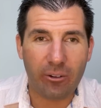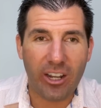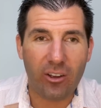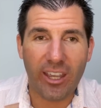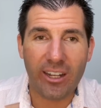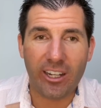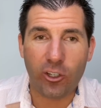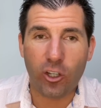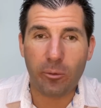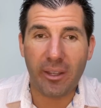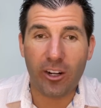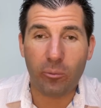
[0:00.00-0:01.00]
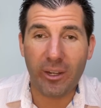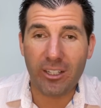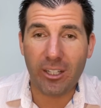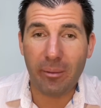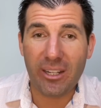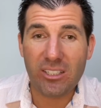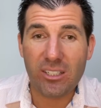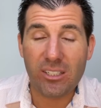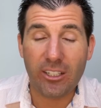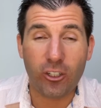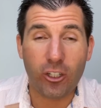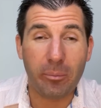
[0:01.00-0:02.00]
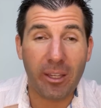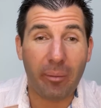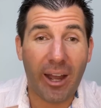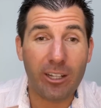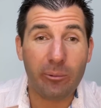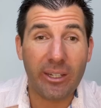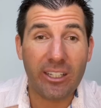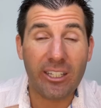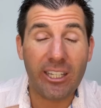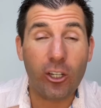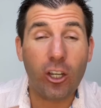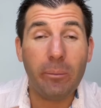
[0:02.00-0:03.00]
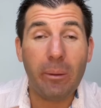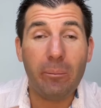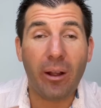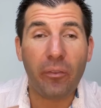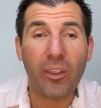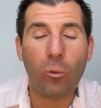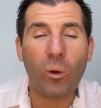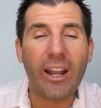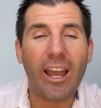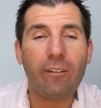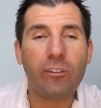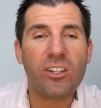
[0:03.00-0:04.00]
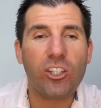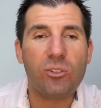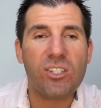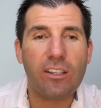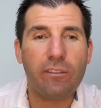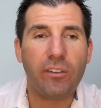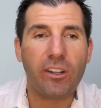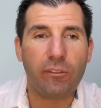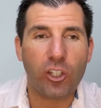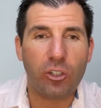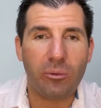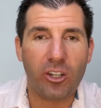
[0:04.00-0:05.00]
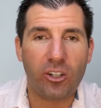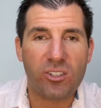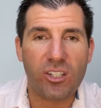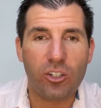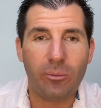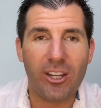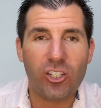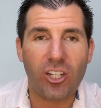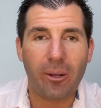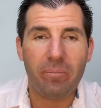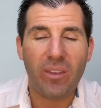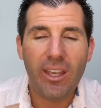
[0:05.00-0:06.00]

now again it could be on a weekly basis it could be bi-weekly it could be monthly whatever you see fit for you and your situation